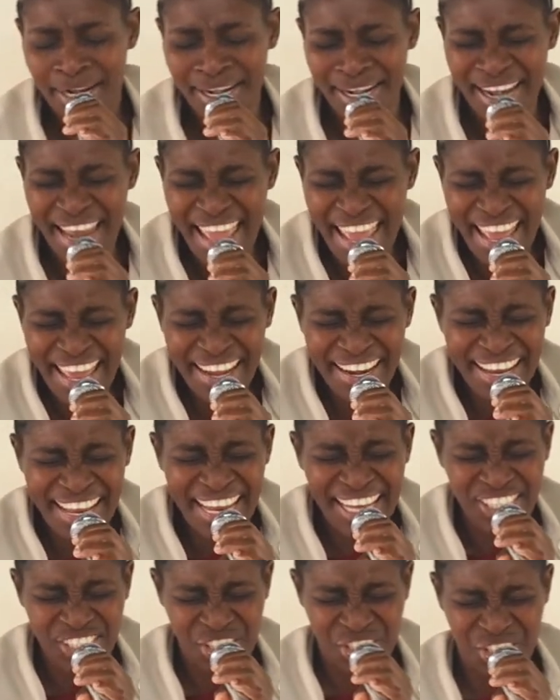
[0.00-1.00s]
Let
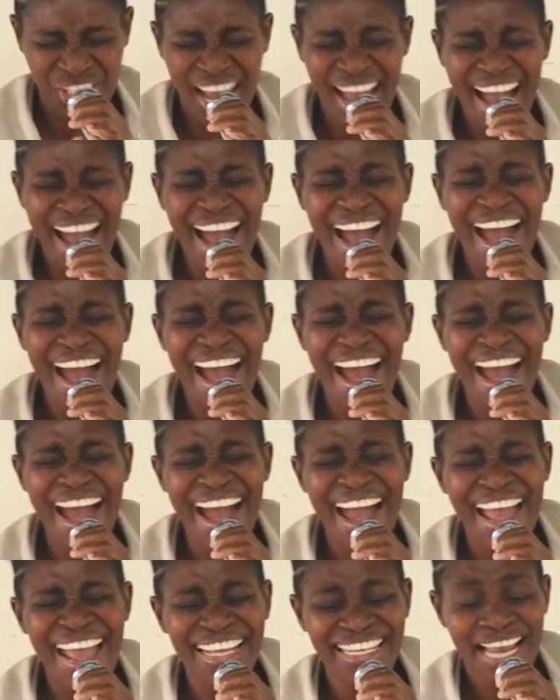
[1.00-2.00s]
it
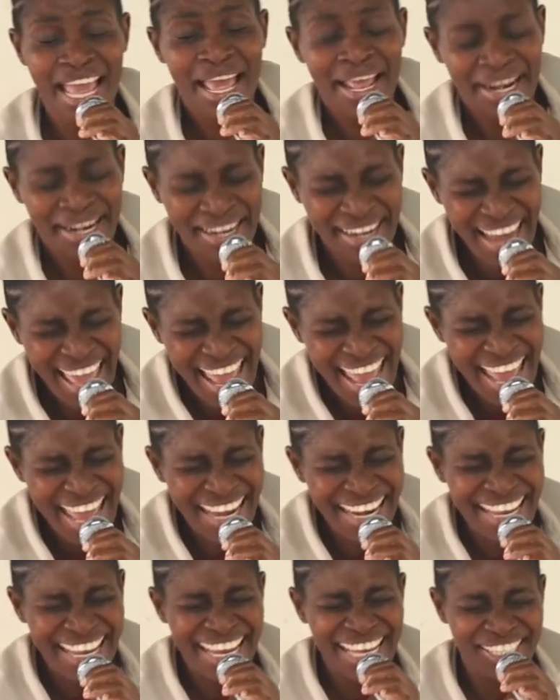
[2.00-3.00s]
shine.
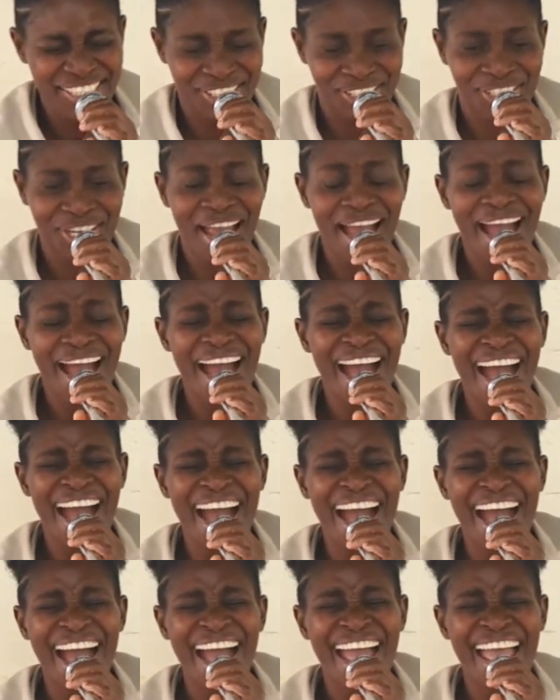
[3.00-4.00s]
Let it
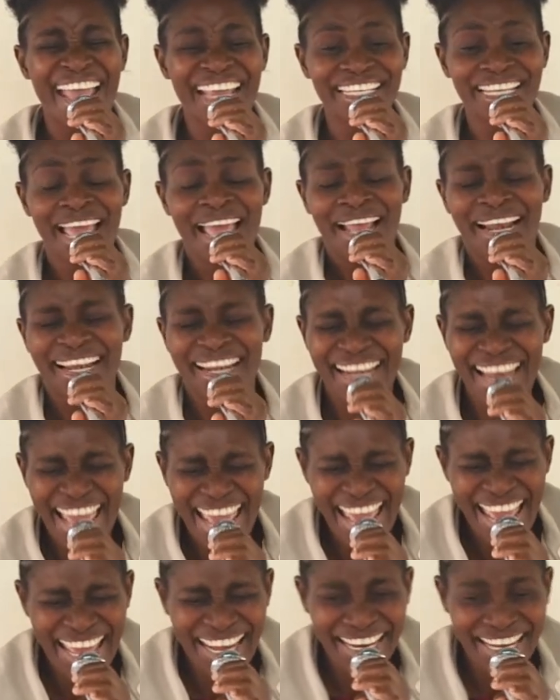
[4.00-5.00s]
shine.
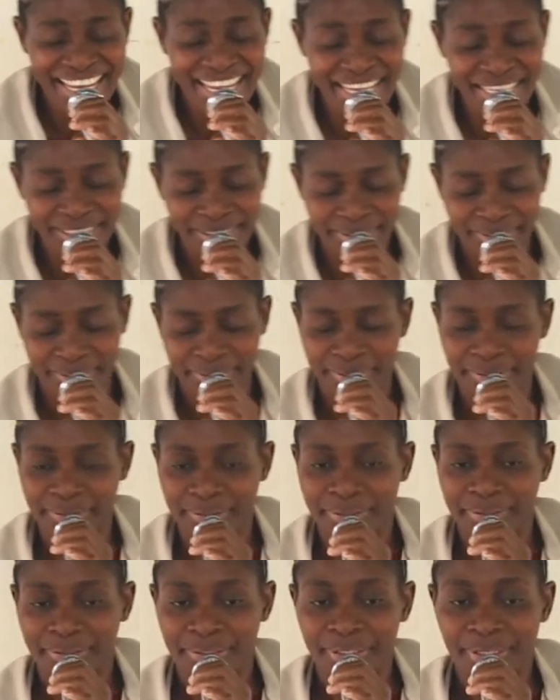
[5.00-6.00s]
Let it shine.
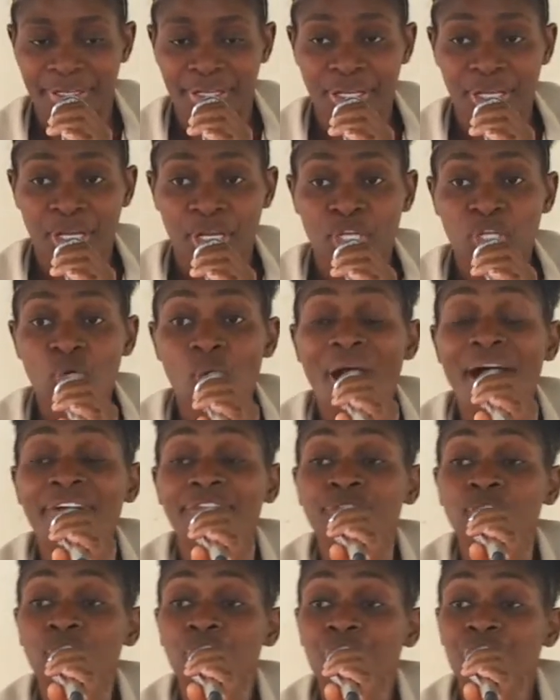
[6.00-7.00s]
You
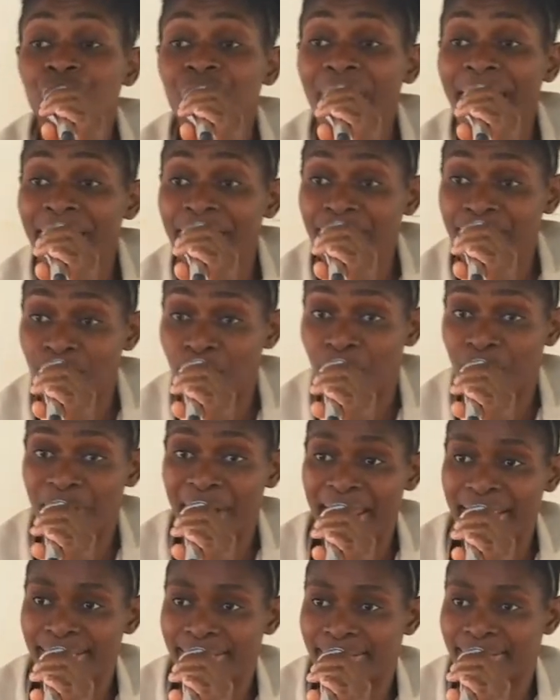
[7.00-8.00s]
have to shine for
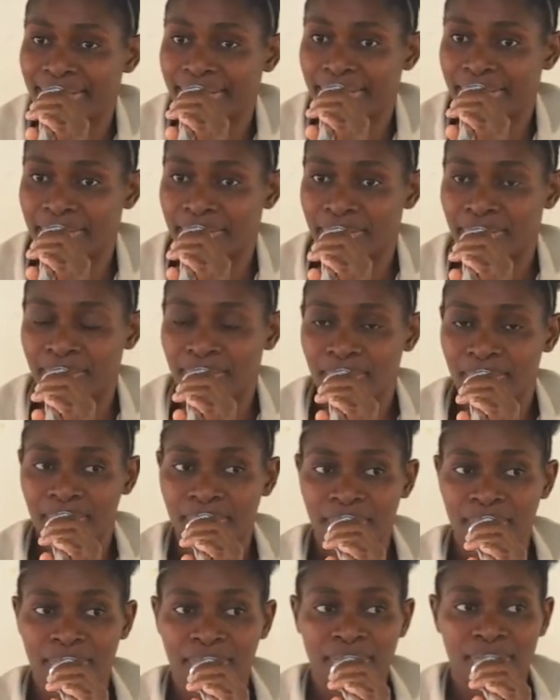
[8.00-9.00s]
Christ.
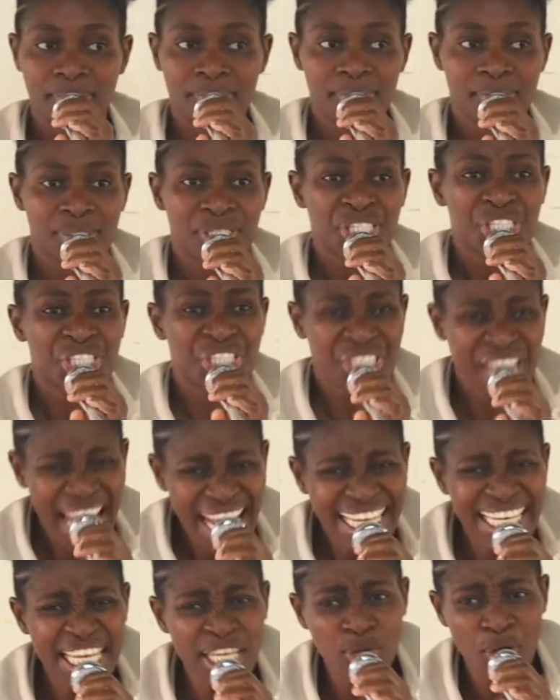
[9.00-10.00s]

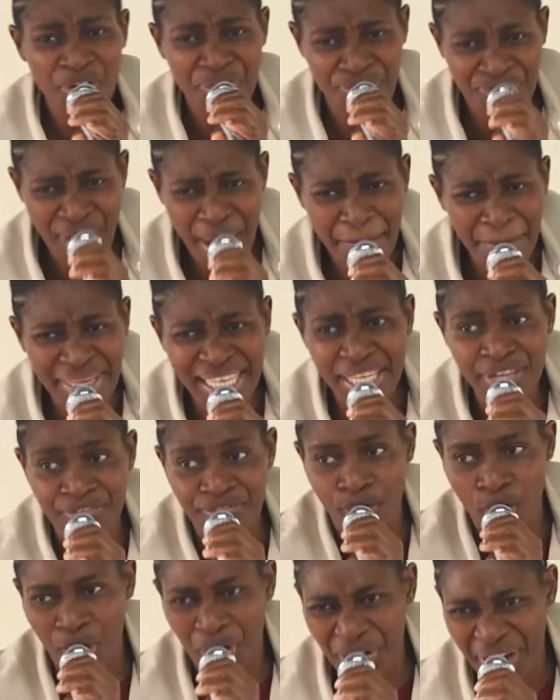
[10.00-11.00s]
Shine in your family
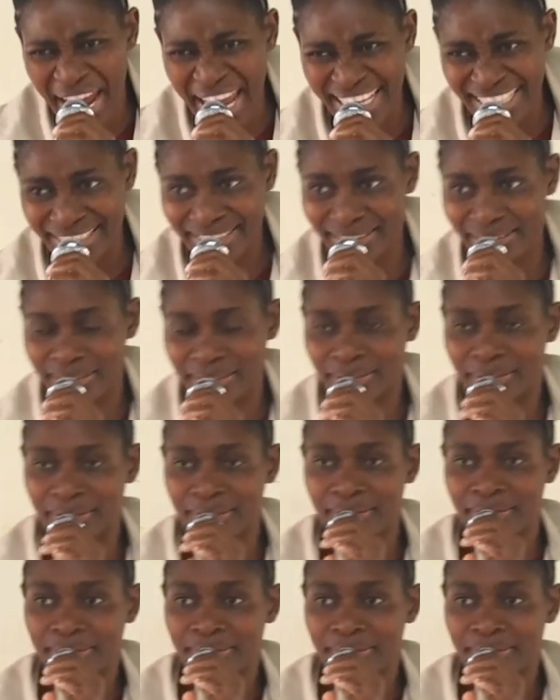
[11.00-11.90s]
for Christ.